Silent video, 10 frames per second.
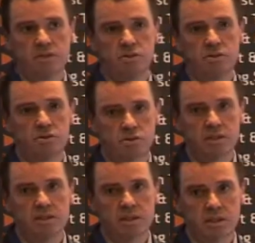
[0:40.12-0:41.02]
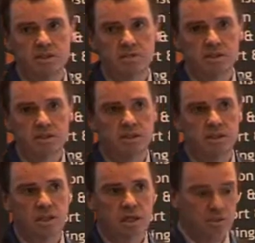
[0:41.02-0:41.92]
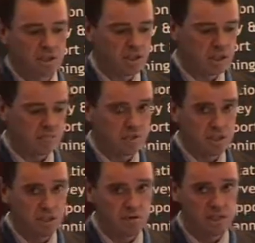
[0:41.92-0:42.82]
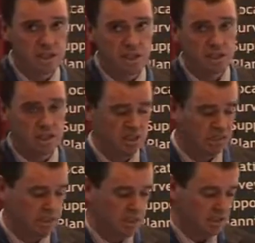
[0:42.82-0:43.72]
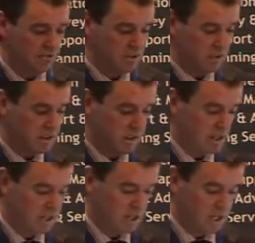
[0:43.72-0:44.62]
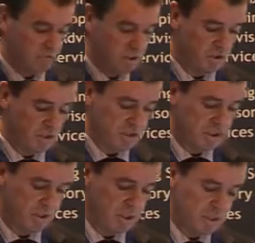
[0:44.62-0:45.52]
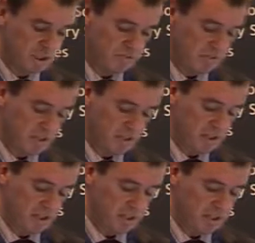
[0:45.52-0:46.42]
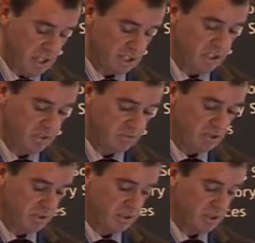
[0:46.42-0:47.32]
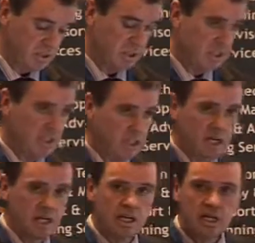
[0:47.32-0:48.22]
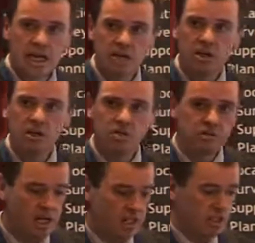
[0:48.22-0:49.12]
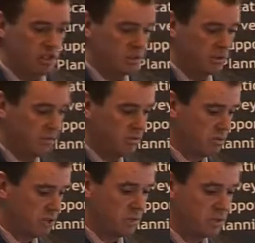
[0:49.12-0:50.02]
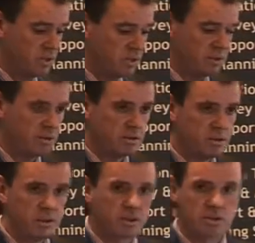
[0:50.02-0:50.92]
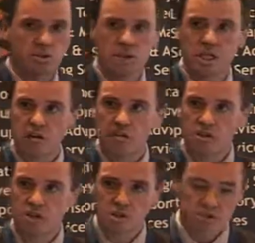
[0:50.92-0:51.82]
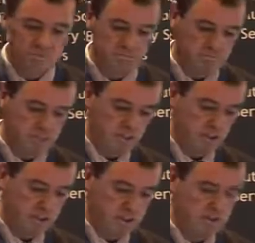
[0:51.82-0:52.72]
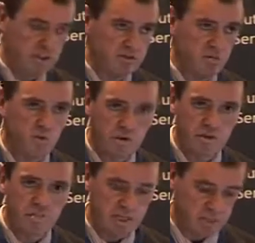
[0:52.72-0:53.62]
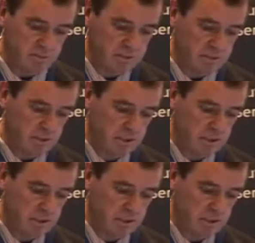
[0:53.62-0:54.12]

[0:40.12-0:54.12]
through goods and services to the Irish economy. So it's not an insignificant resource, it is a vital national resource. And like any other national resource, such as agriculture, forestry, water management,